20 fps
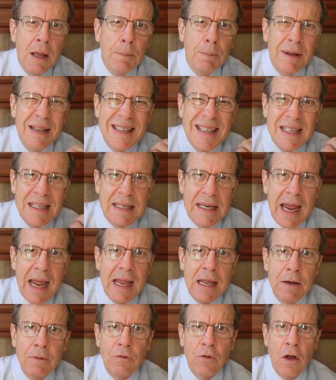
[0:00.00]
But
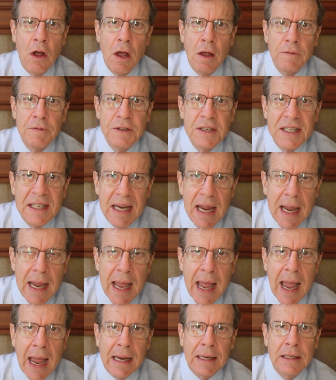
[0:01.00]
stay involved, stay
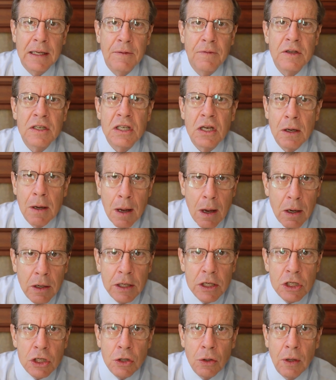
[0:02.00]
active as long
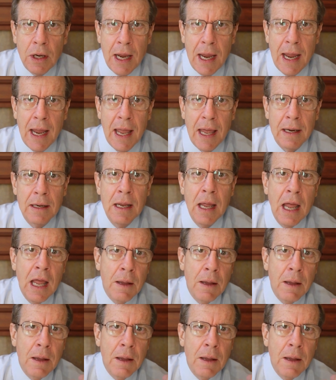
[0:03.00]
as you can.